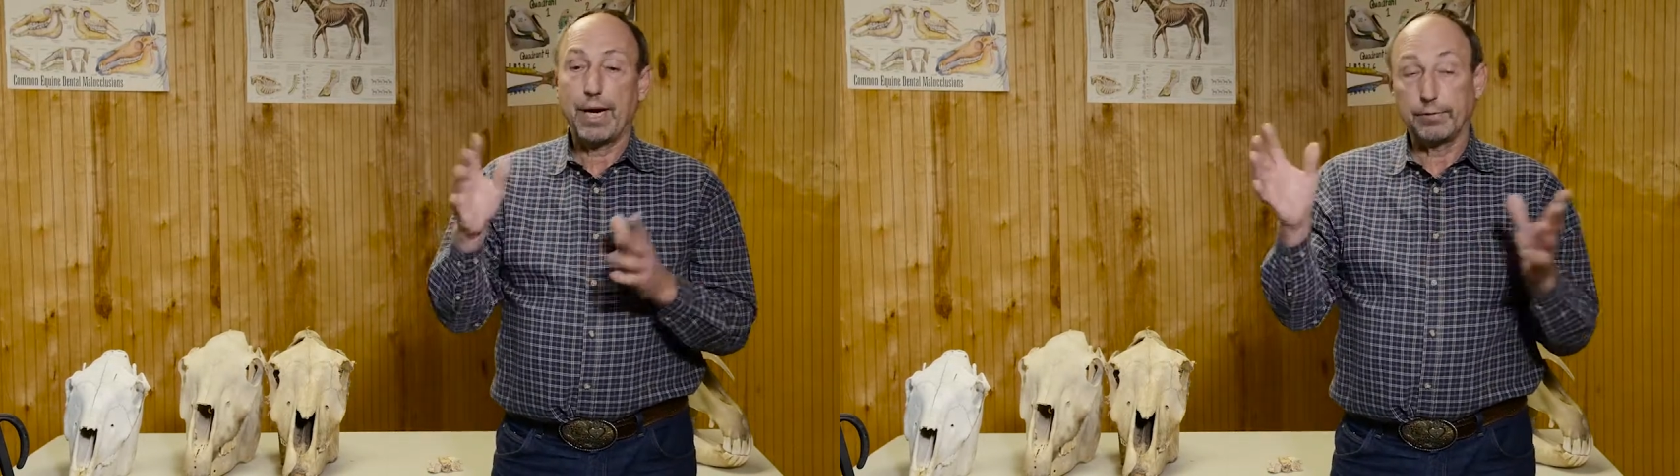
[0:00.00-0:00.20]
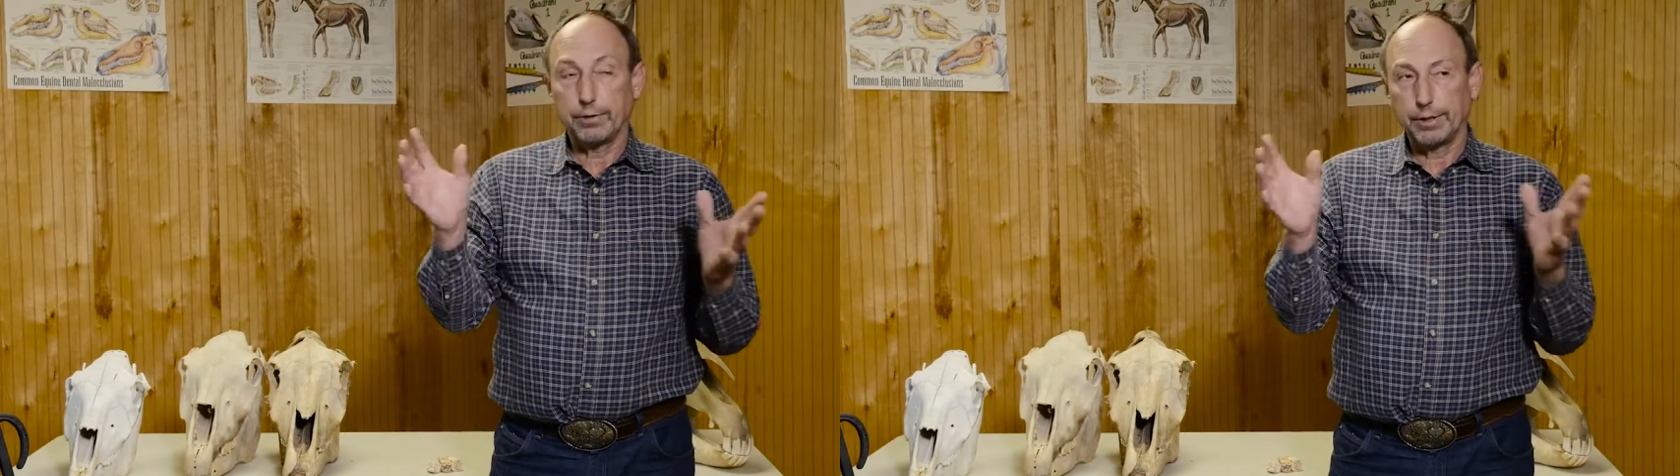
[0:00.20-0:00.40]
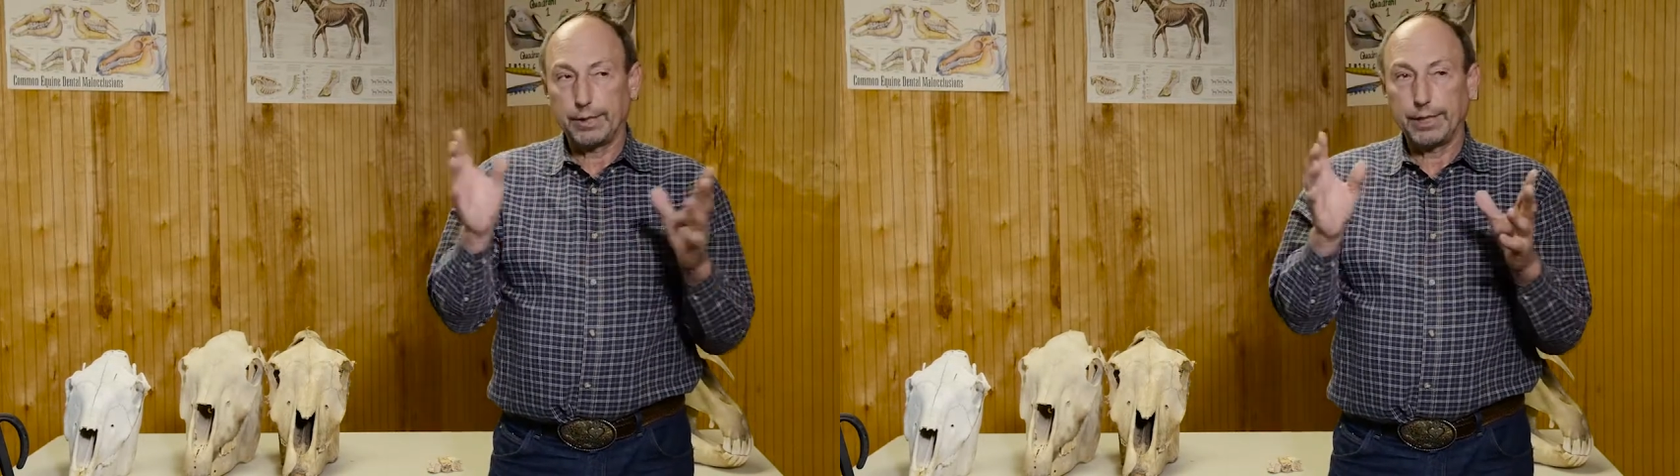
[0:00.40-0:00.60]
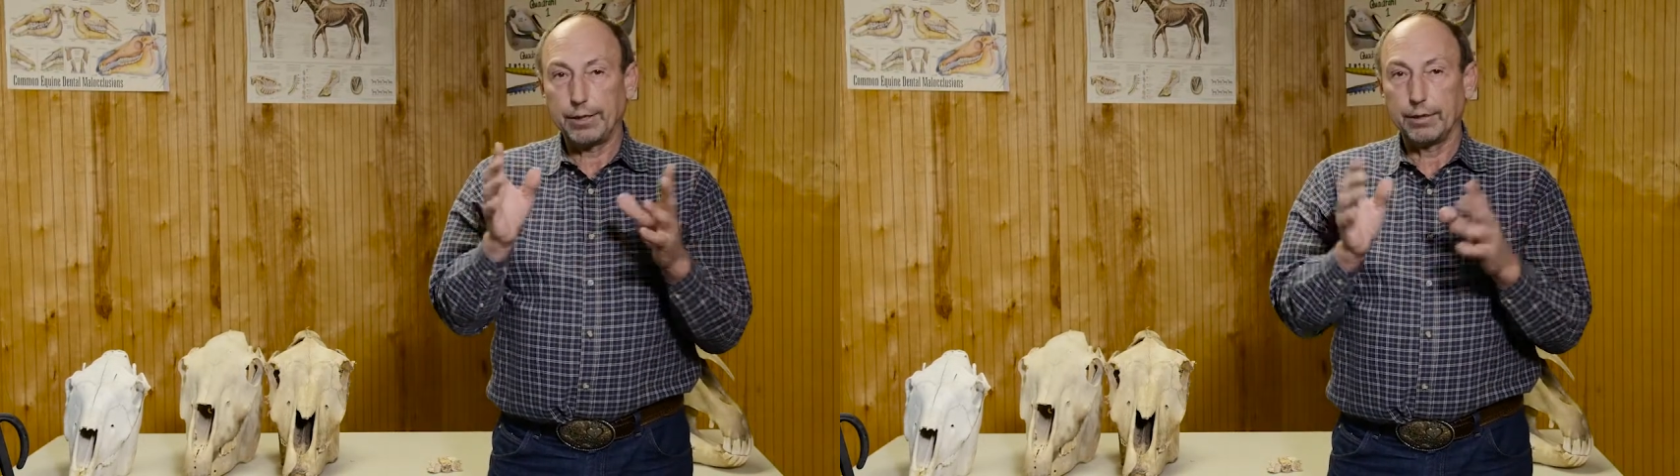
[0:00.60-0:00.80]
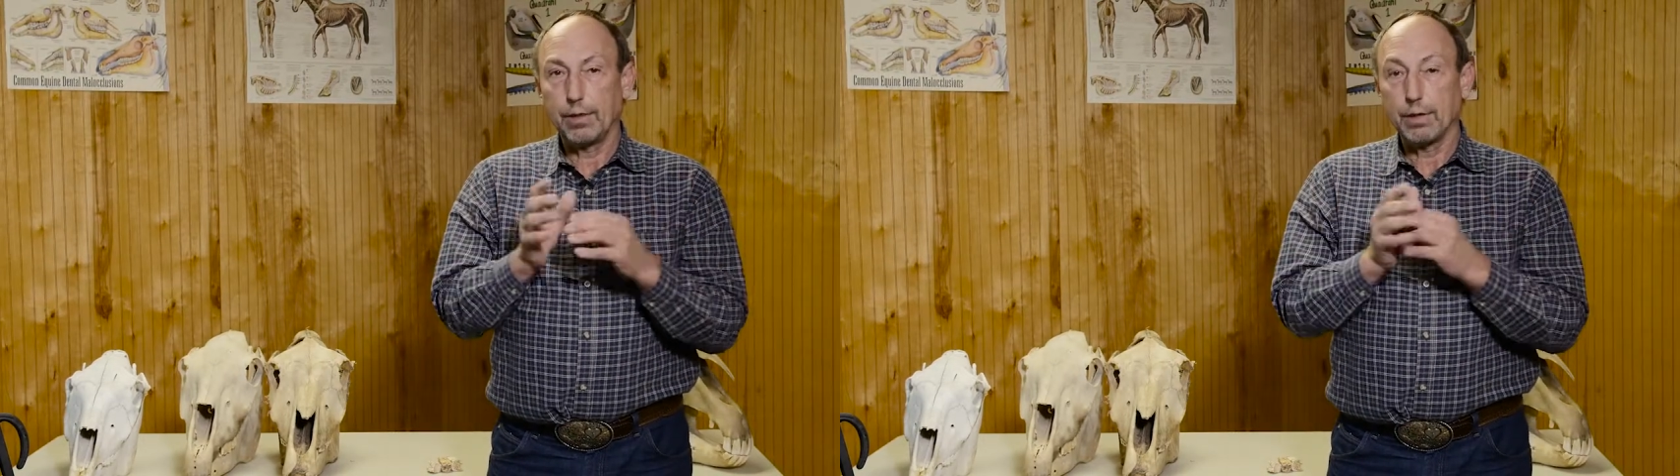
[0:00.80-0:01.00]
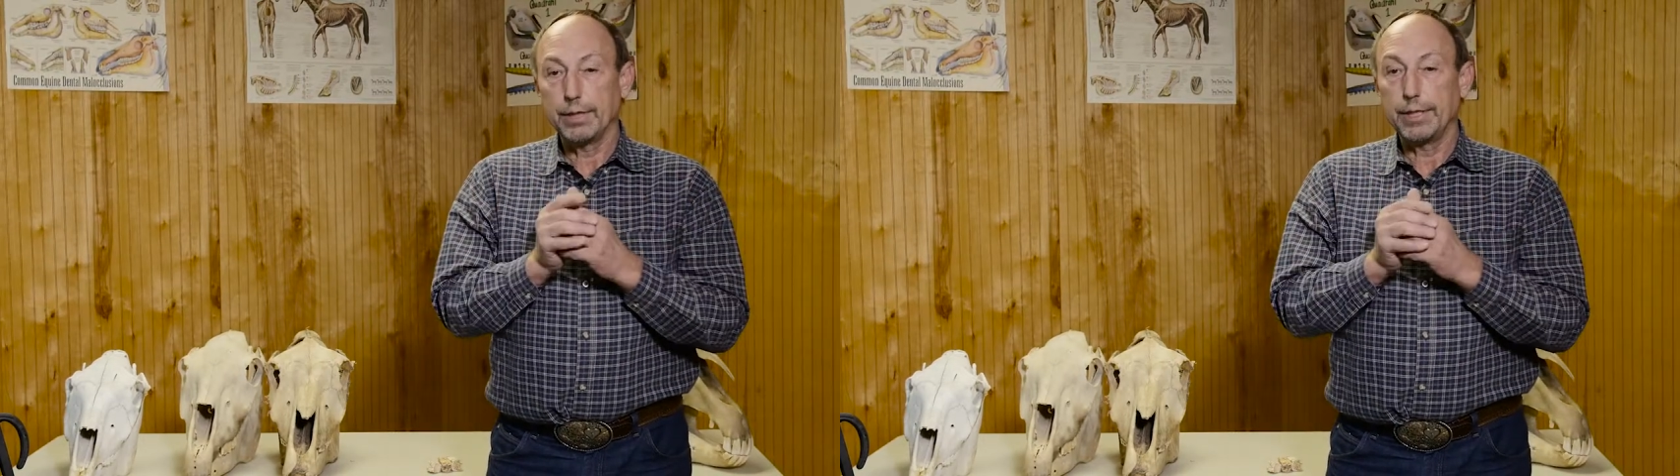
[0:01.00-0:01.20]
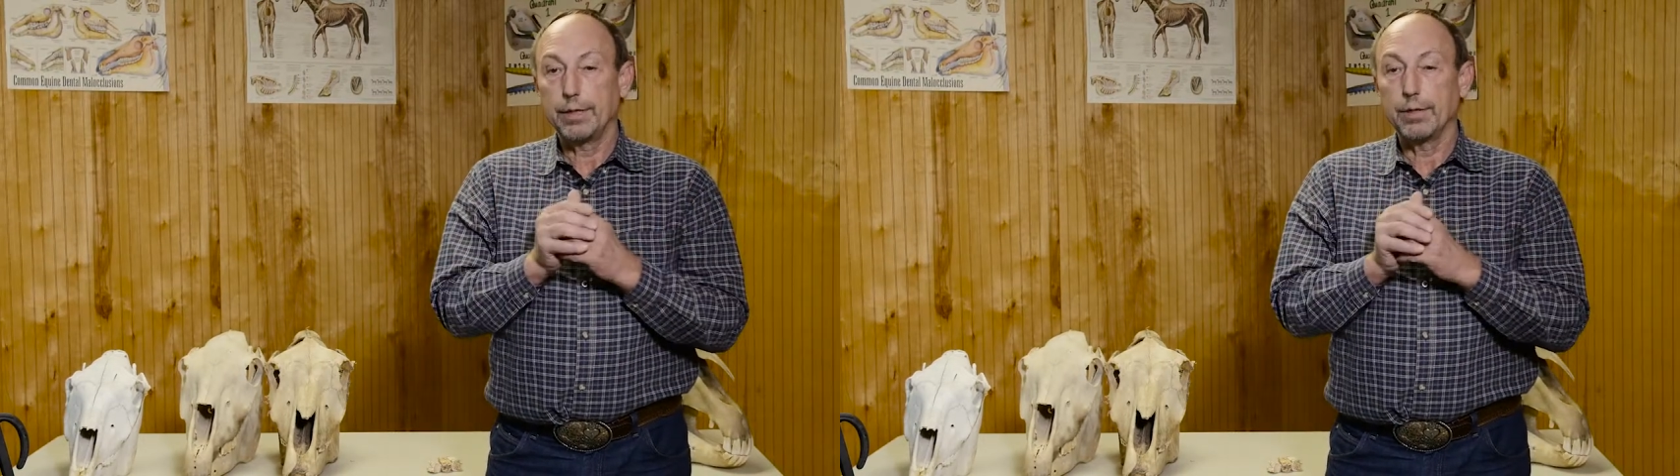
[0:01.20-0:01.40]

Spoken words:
after the teeth are all in